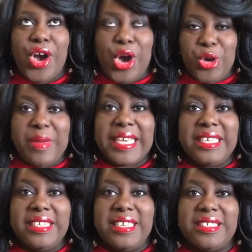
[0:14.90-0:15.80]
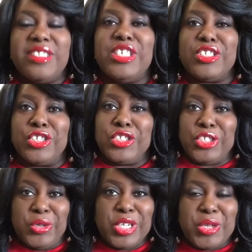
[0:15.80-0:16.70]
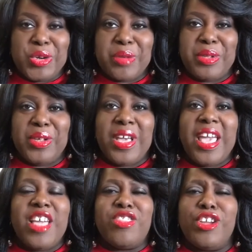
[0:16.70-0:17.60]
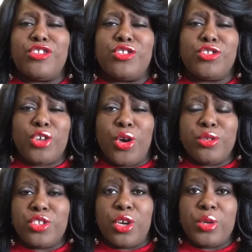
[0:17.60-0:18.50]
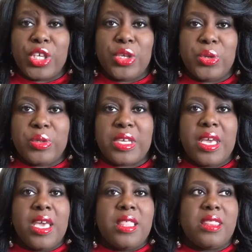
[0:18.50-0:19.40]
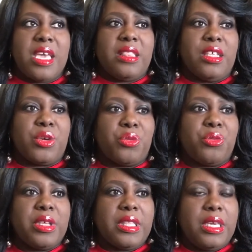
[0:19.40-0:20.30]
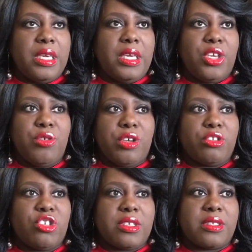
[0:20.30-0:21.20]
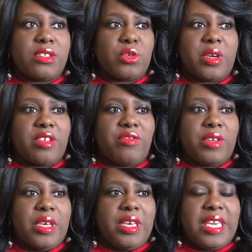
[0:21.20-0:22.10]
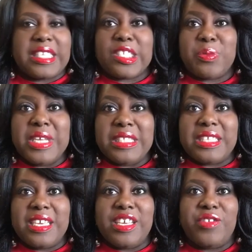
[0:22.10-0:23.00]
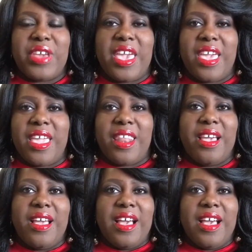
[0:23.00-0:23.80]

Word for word: oh my goodness, these are so adorable. They're so, so cute. They look really, you know, just sort of expensive and